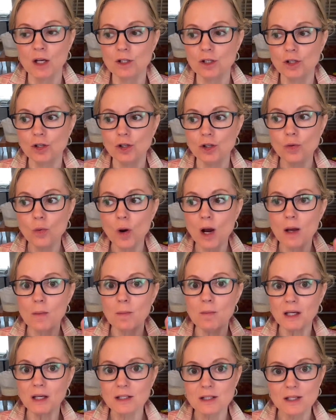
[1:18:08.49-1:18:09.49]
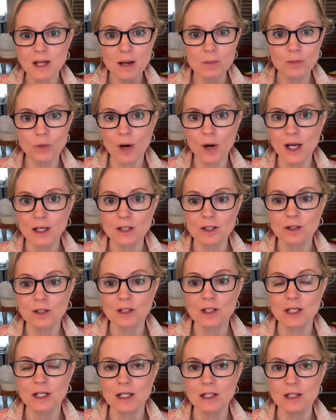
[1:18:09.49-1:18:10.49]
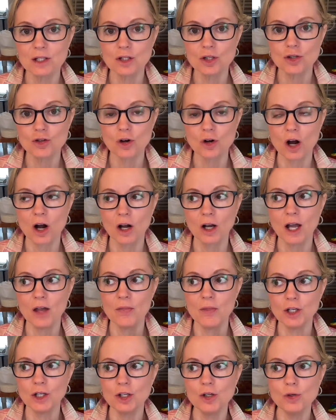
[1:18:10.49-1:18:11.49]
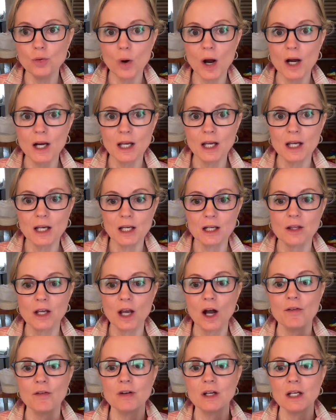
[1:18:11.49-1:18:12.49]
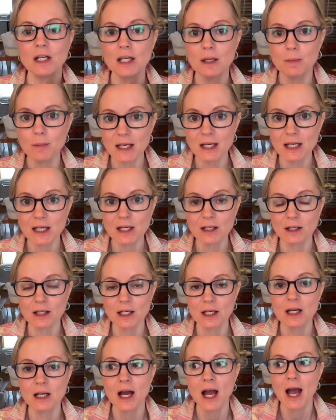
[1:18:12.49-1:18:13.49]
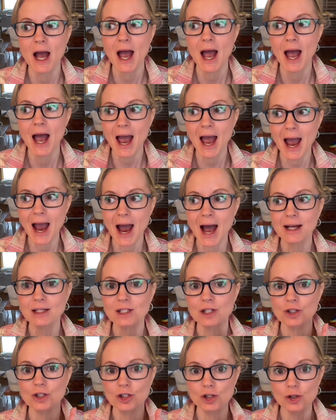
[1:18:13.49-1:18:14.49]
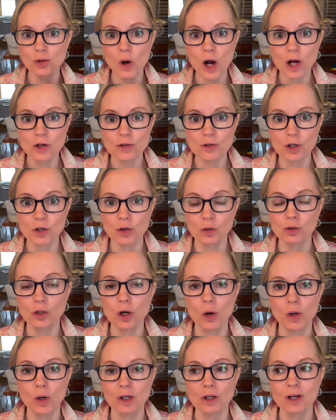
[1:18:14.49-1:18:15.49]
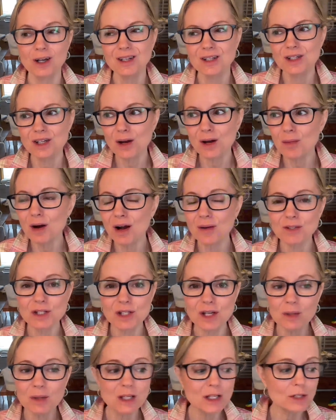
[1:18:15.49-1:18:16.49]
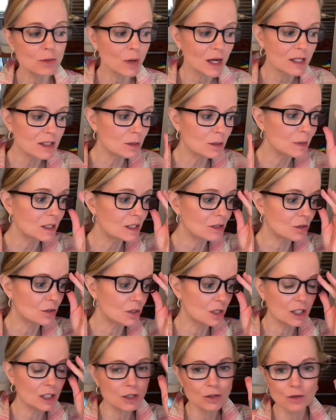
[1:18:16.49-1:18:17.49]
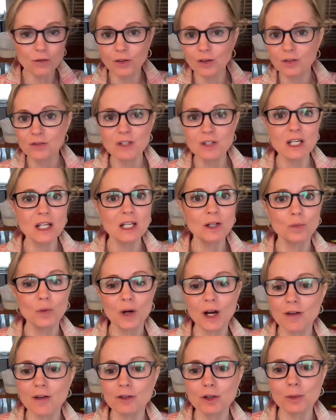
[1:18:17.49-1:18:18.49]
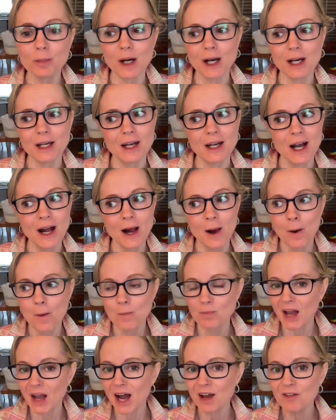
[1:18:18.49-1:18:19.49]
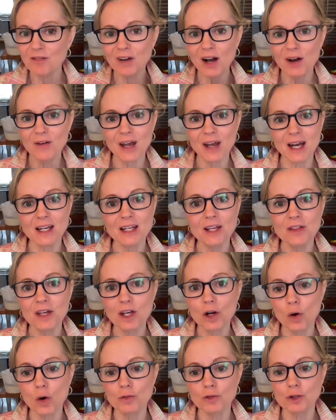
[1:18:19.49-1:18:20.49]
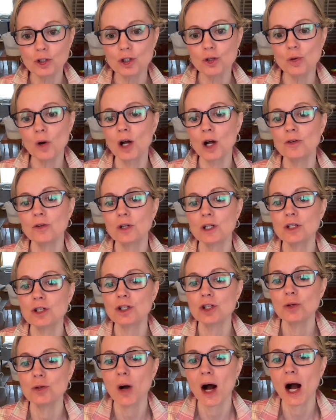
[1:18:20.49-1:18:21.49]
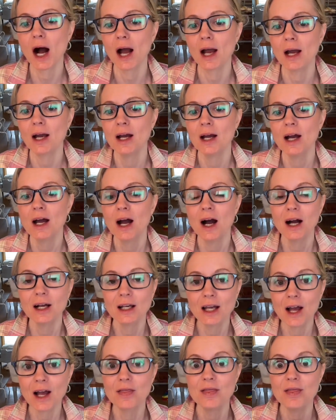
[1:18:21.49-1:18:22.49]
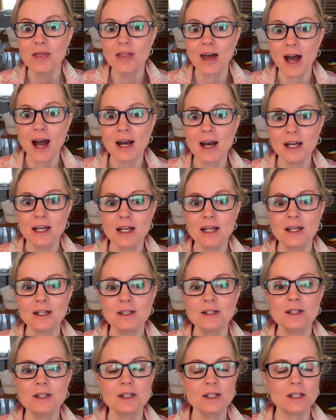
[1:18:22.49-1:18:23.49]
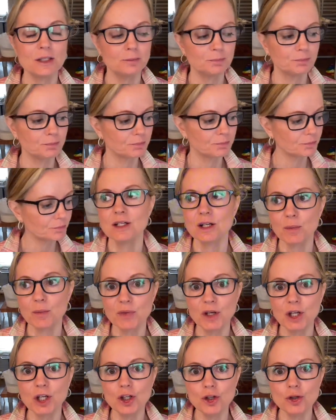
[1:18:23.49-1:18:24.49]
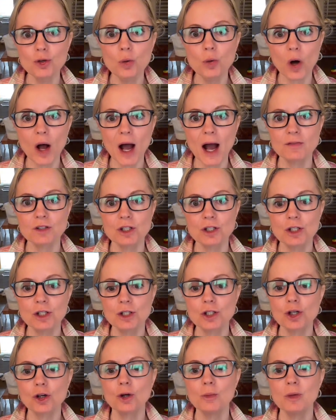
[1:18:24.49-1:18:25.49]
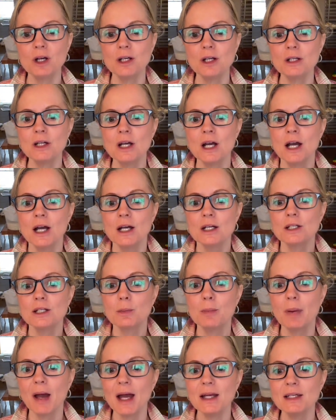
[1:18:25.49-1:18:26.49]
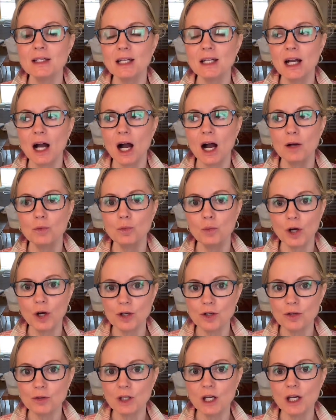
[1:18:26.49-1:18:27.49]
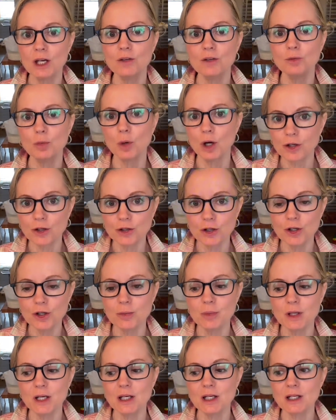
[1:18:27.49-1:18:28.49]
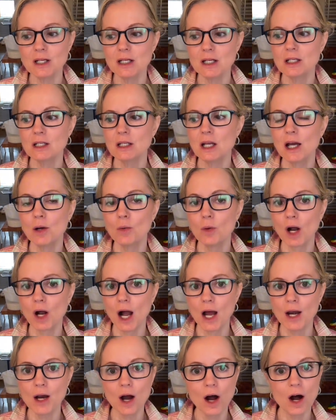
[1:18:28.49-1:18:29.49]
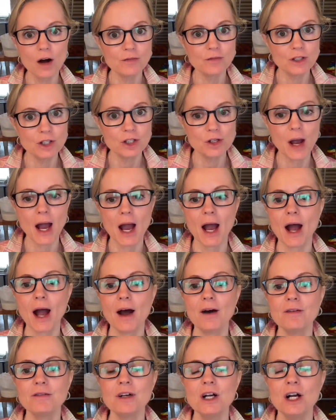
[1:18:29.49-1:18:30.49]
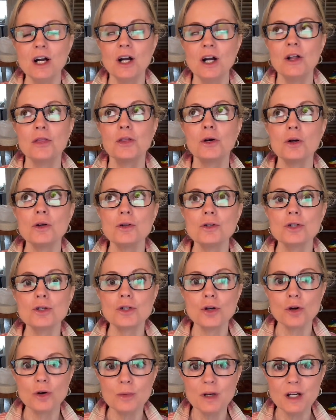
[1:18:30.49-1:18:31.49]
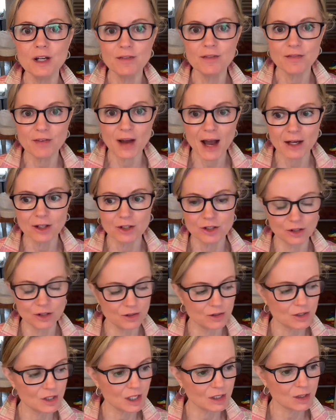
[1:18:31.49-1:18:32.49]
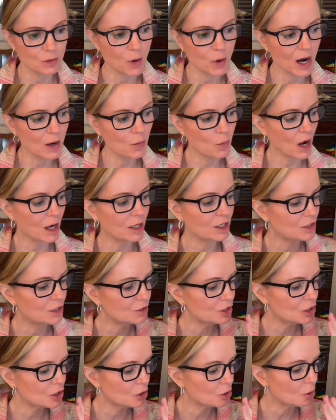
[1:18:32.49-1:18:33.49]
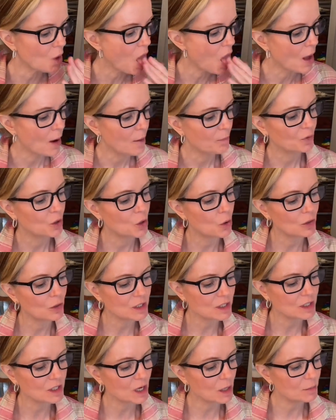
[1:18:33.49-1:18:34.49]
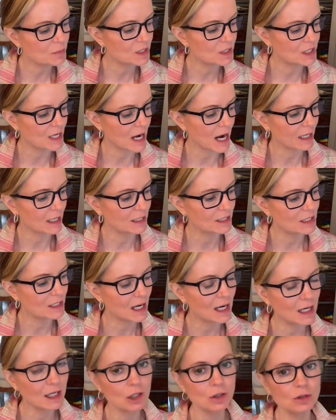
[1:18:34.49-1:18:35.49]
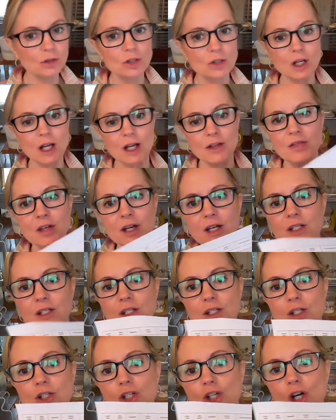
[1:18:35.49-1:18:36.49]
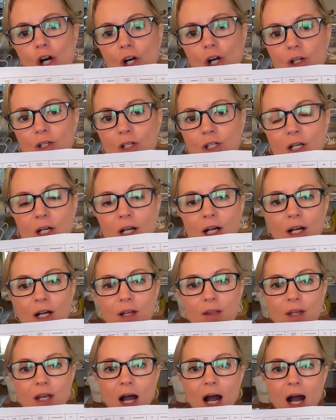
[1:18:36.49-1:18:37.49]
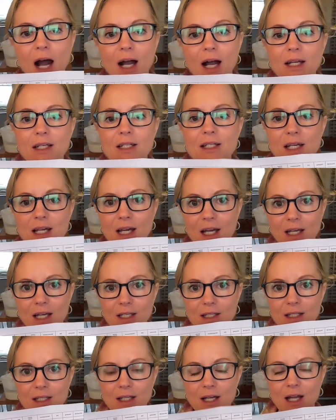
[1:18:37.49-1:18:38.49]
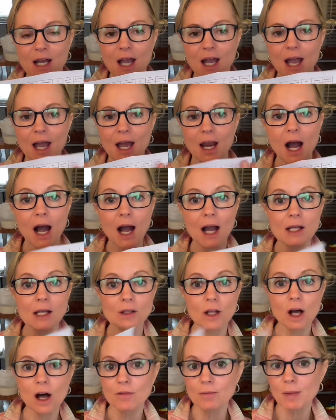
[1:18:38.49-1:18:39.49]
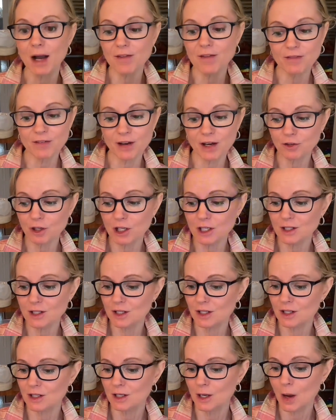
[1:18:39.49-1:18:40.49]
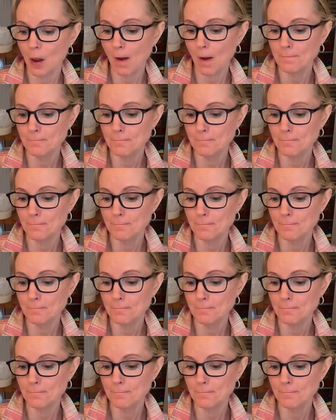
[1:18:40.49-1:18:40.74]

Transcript: So you want to mix that meringue till it's nice and strong, and then you want to get it in the oven immediately at 200 or lower. Some of these recipes will say 250 and whatever, but I found anything over 200 is too high. Again, that is something you will have to determine depending on where you live, what your humidity is like, what kind of oven you have. There are so many factors. That's why I want you to go to Substack and take a look at this chart that I did. And I love my favorites.